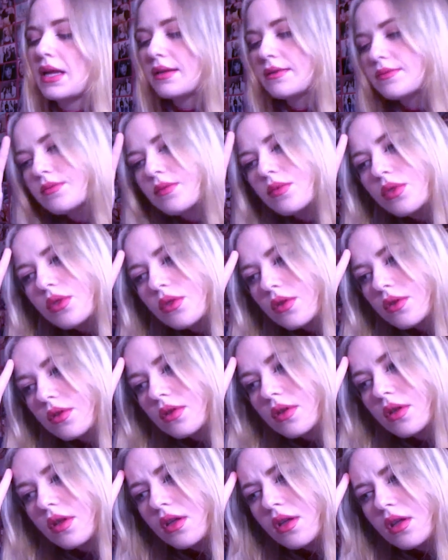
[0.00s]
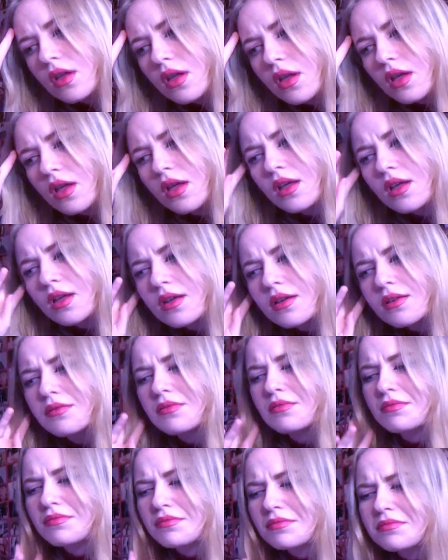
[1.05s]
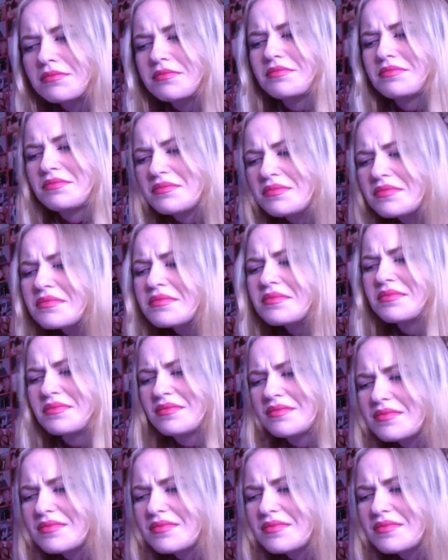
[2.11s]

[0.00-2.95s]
[no speech]